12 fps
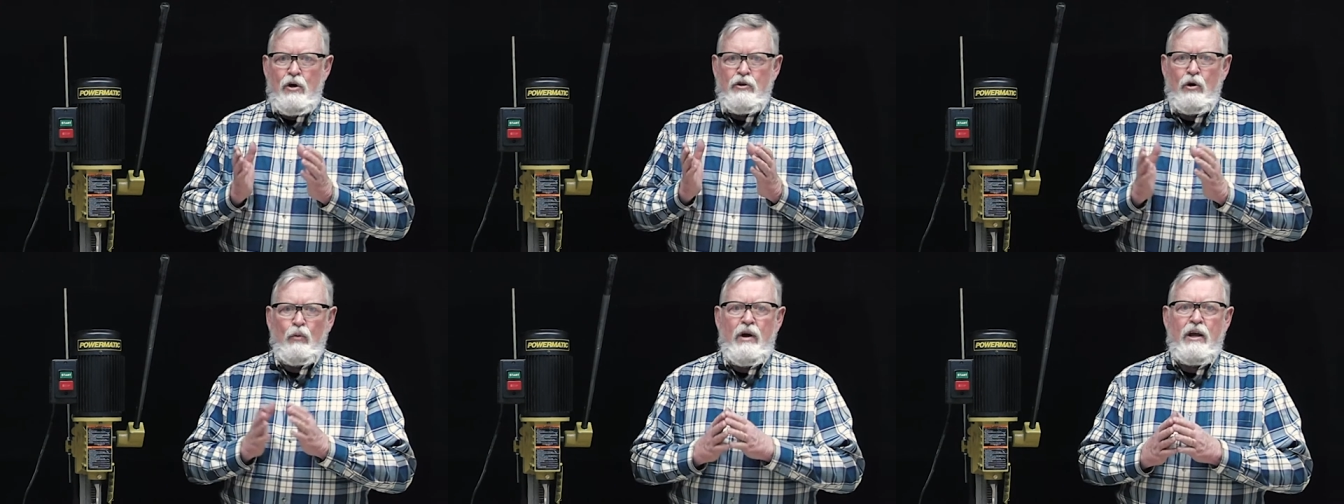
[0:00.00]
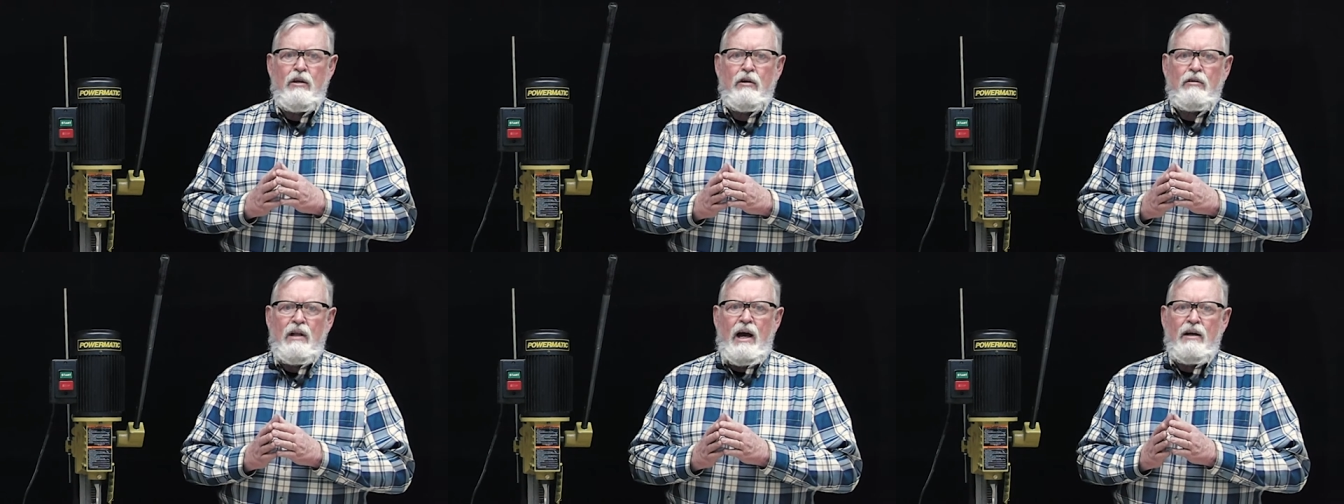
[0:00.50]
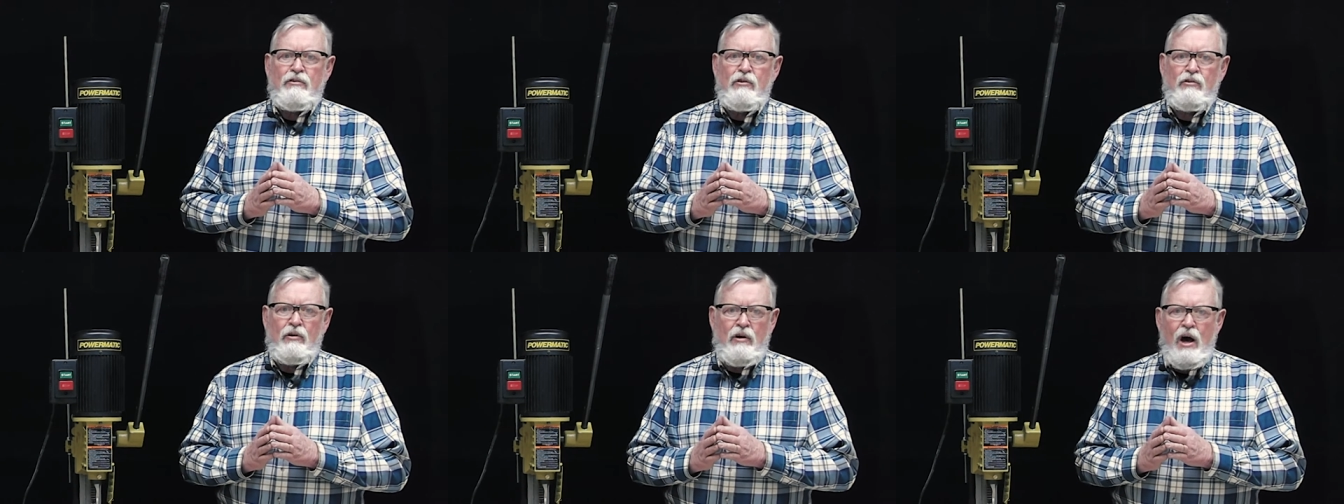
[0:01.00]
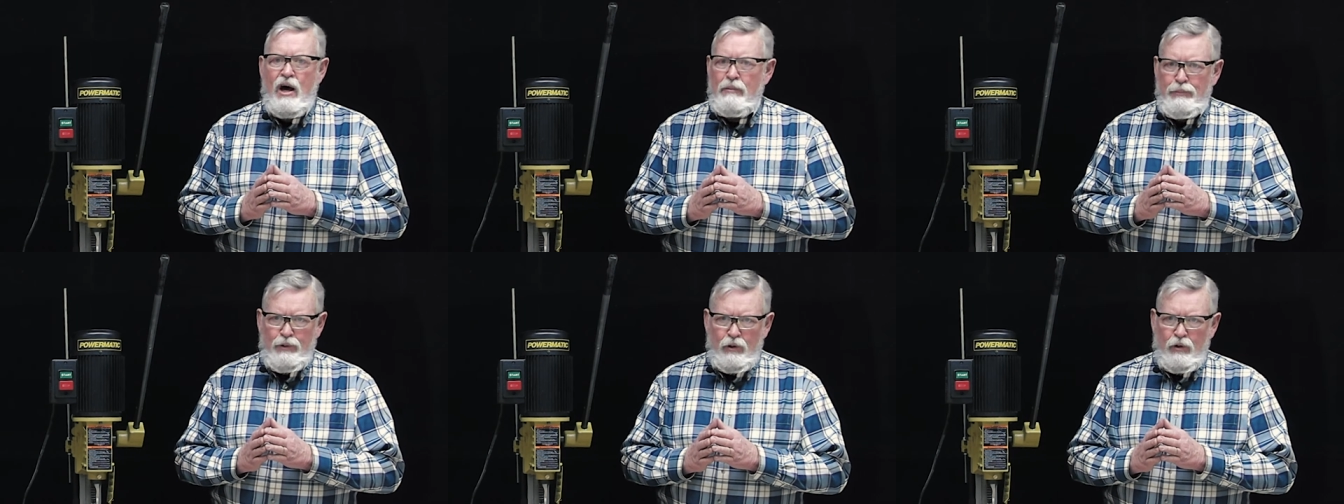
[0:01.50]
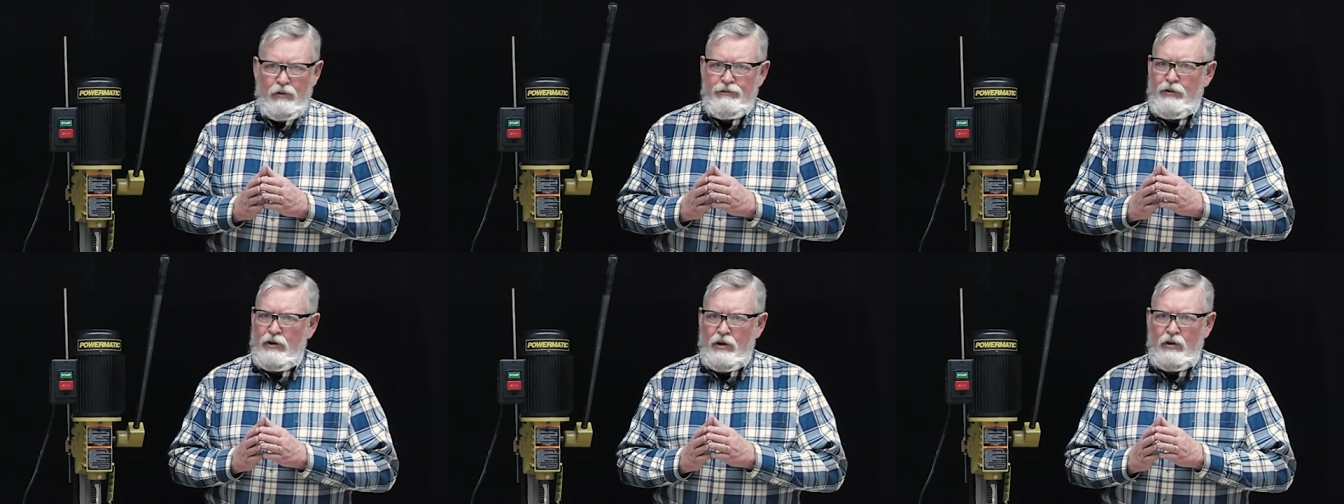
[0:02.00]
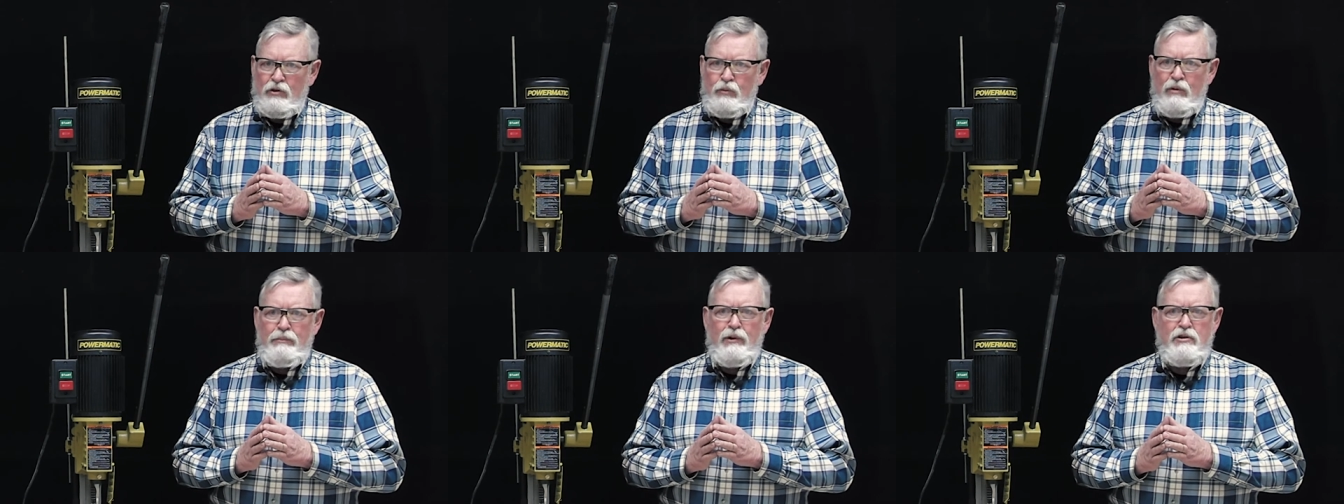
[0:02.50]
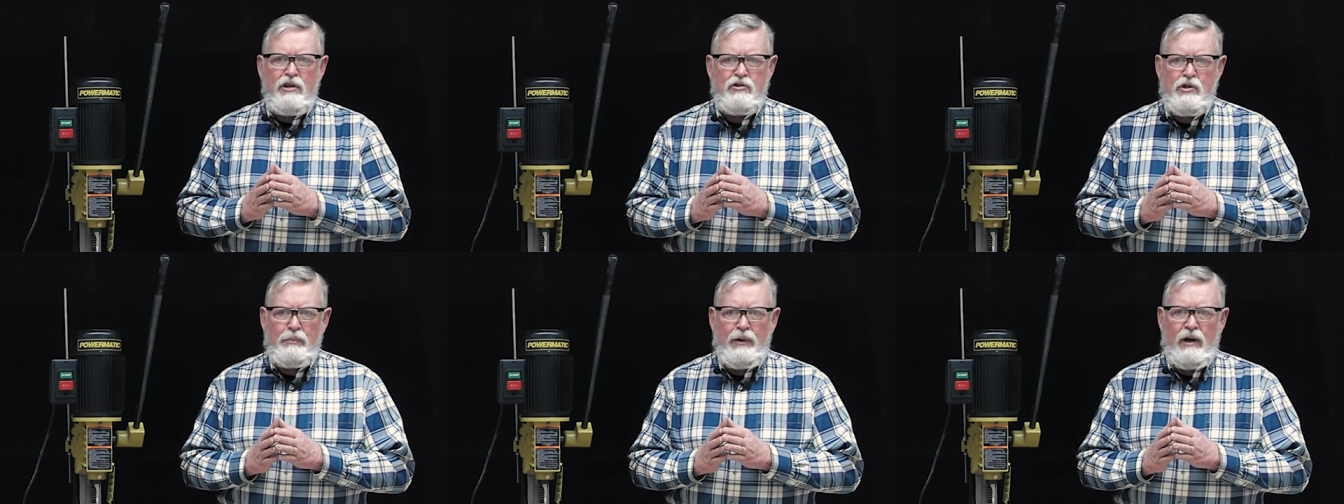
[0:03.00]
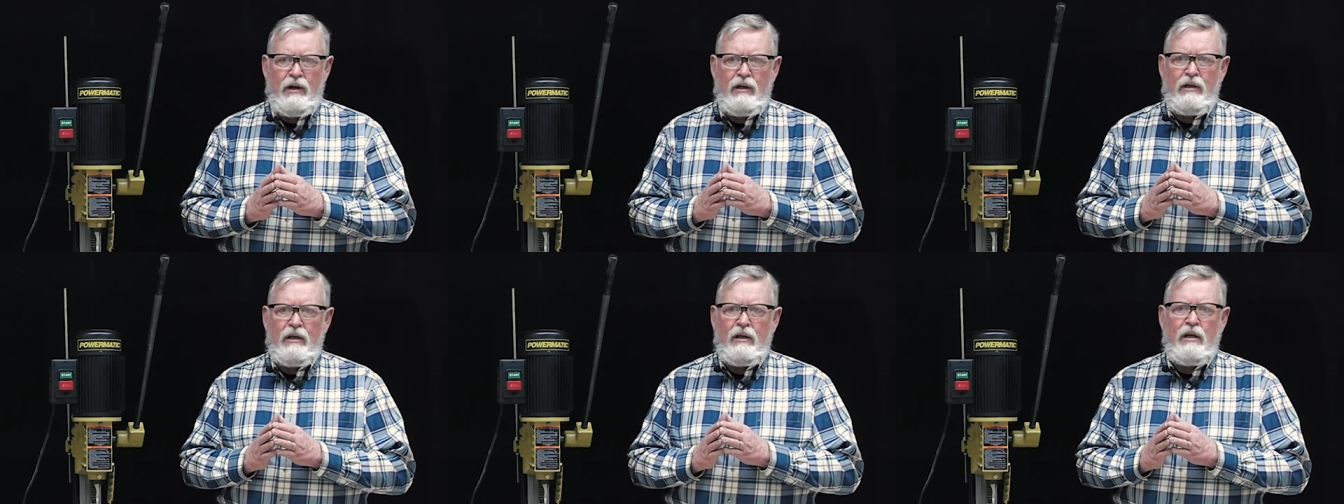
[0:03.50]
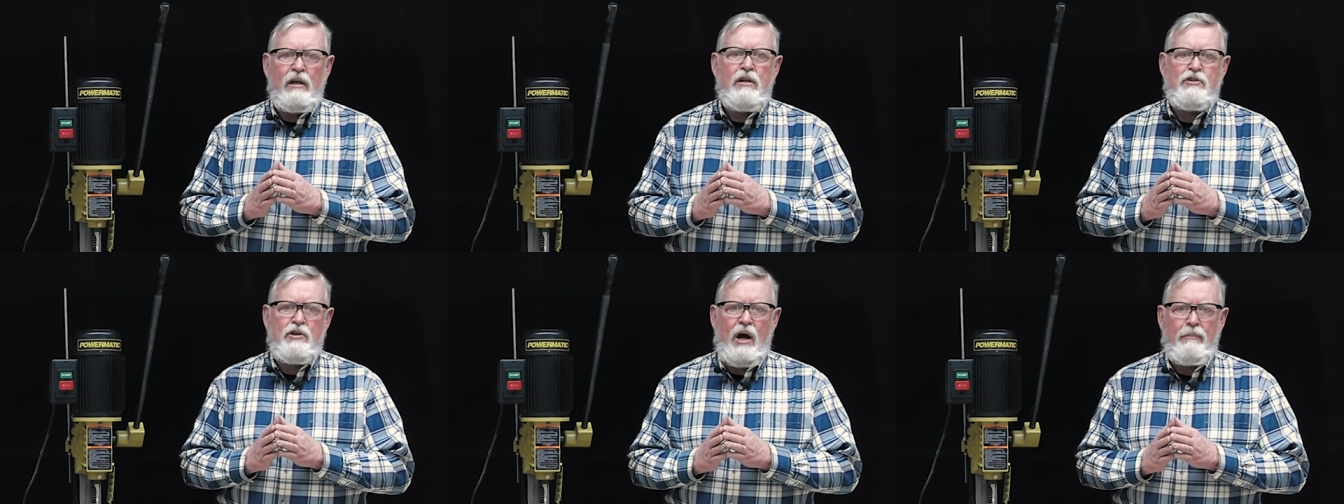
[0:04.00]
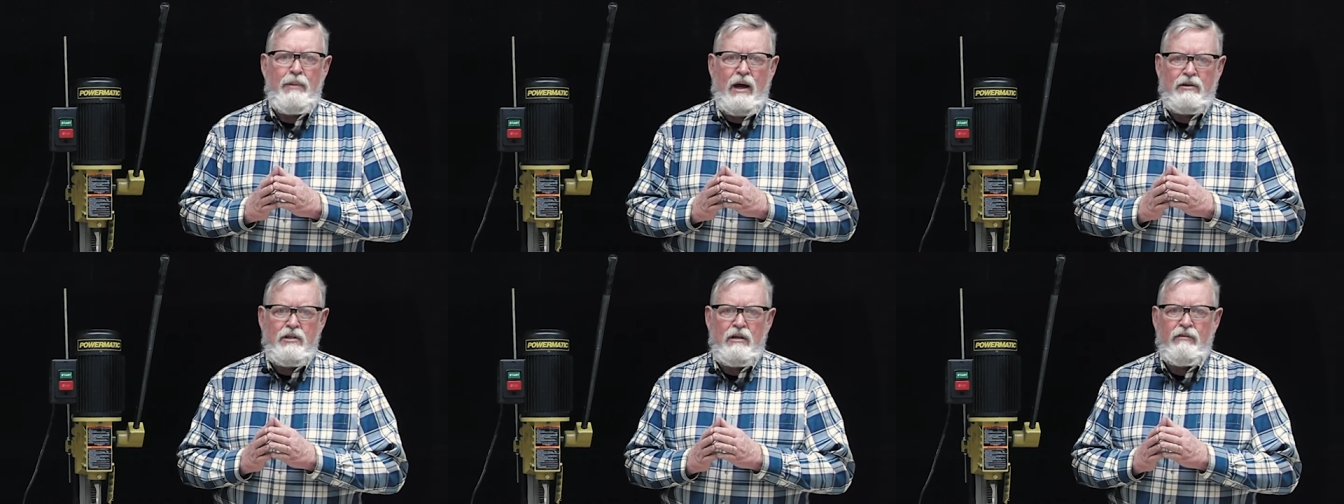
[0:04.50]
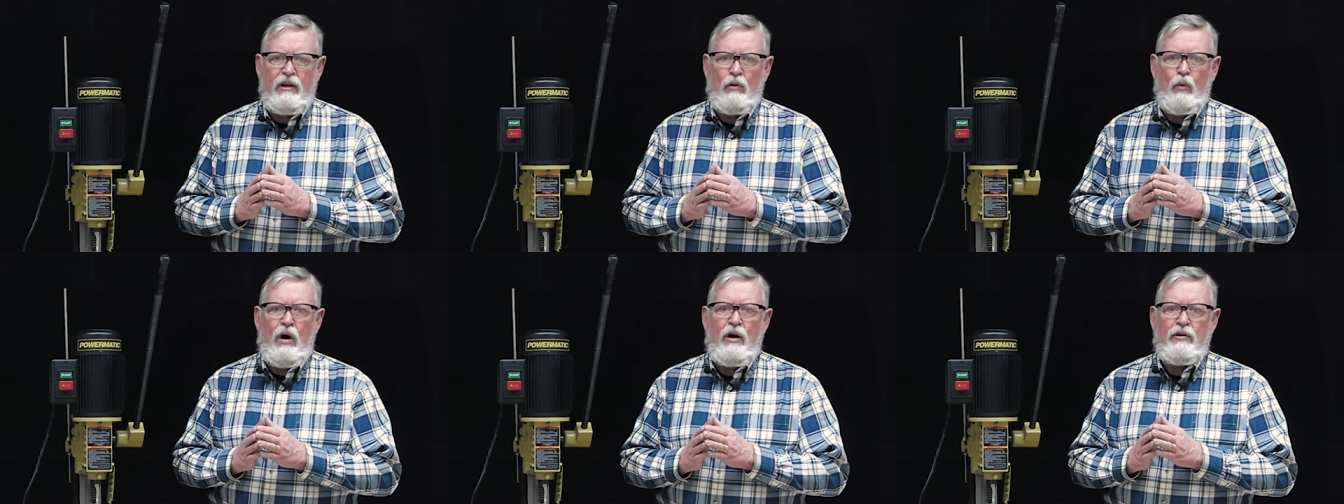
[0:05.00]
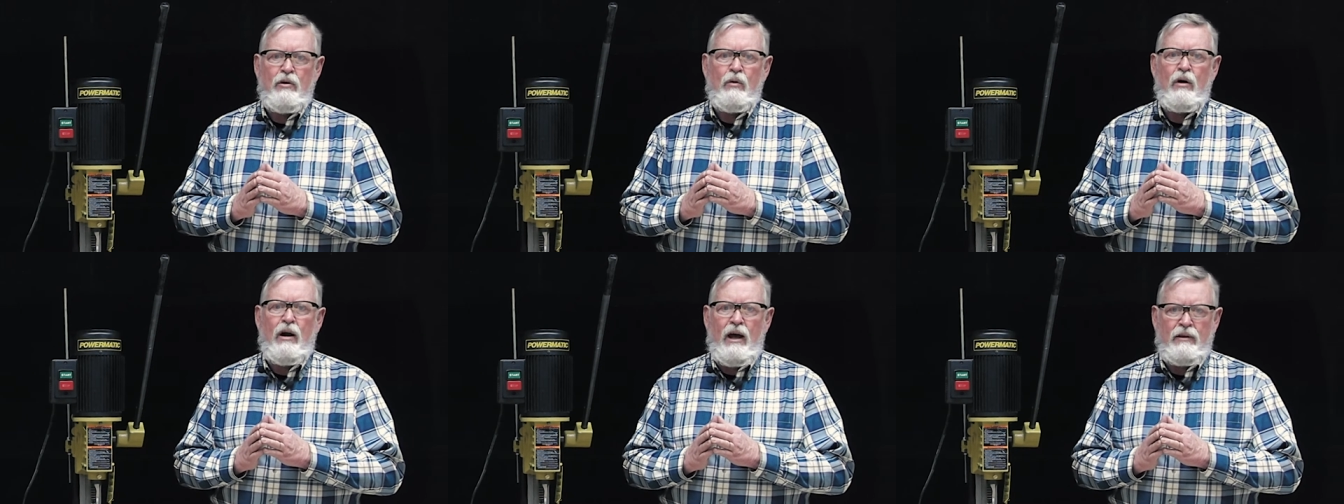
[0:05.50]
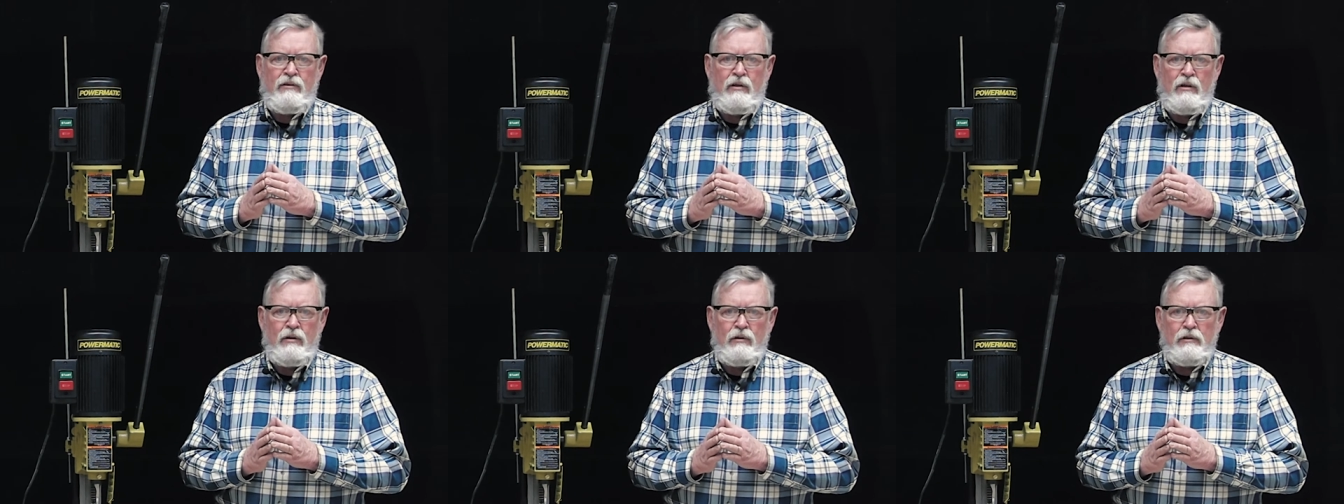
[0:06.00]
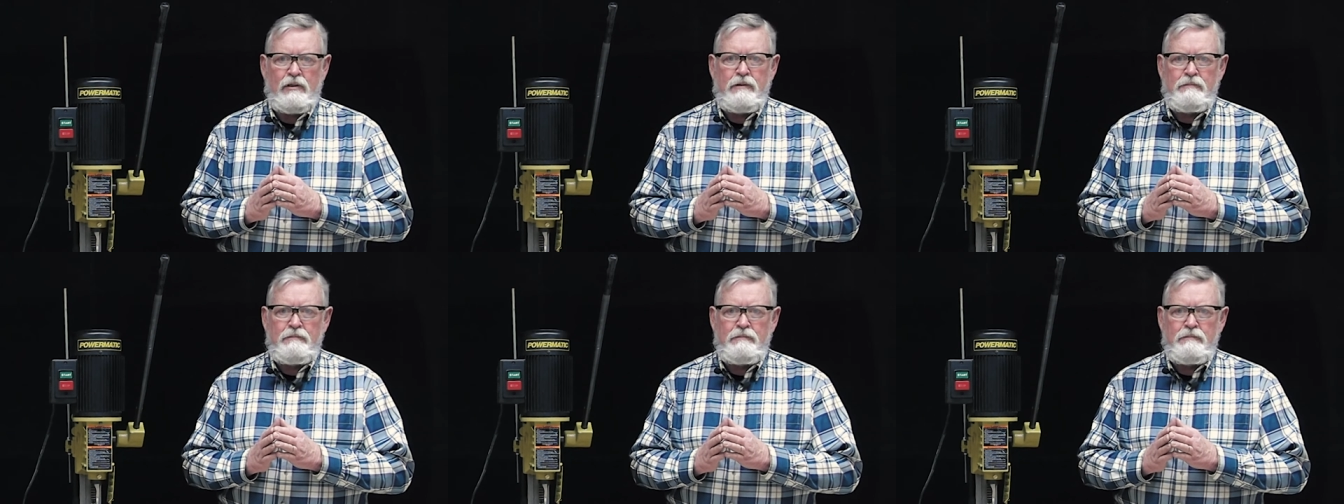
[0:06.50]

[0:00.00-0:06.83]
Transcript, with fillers: Your regular glasses are not approved for use when participating in any shop activity while you are at the Guild.